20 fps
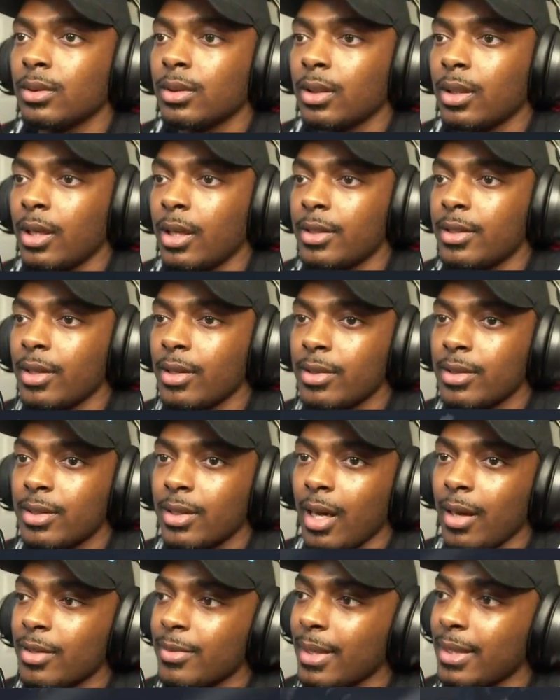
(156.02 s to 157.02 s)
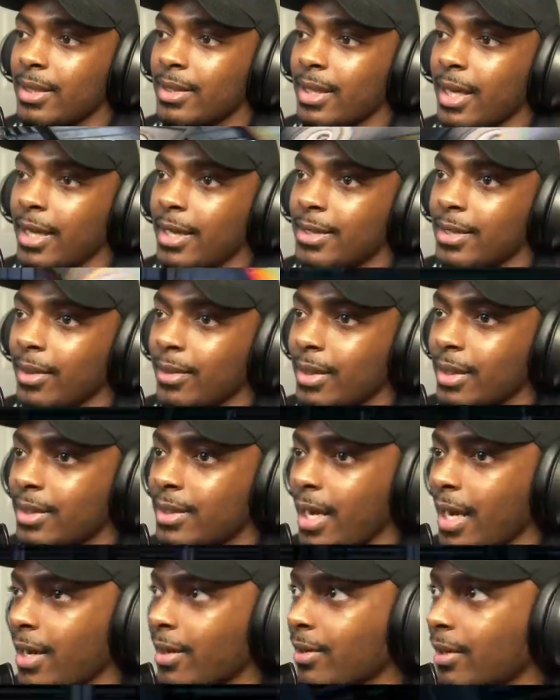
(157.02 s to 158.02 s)
Is there I was about to say, is there an
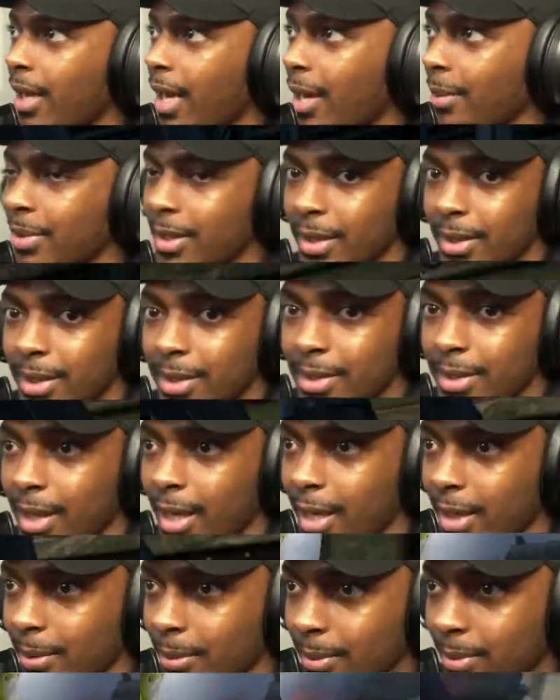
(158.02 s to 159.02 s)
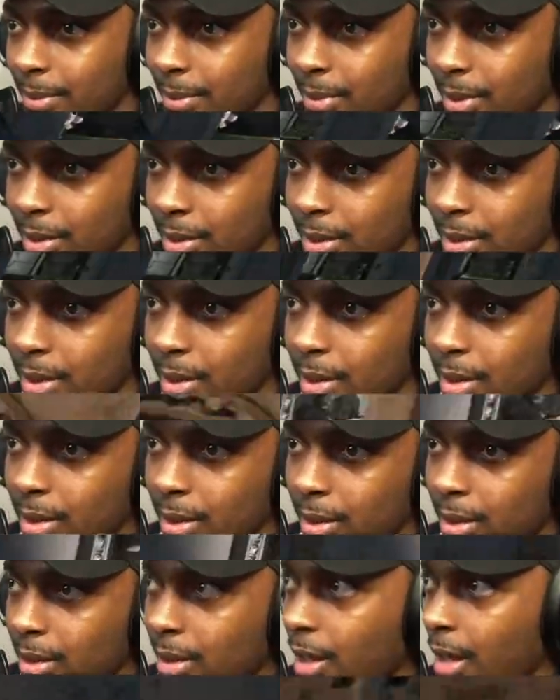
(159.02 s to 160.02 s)
entire lobby in this game?
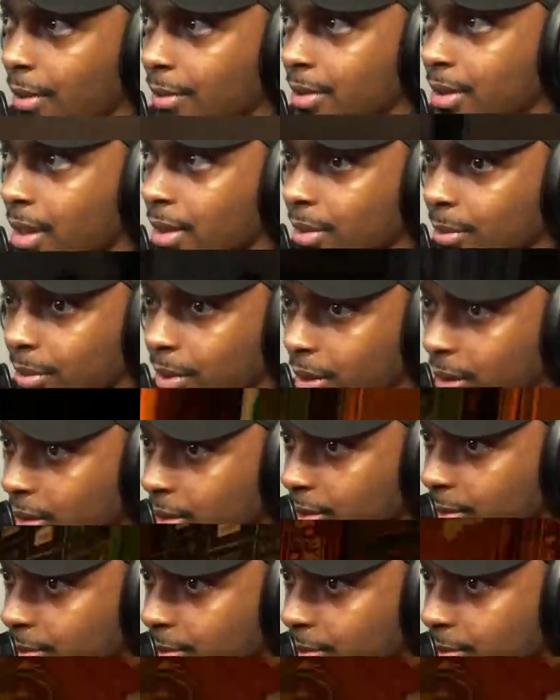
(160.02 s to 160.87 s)
I was kind of bugging.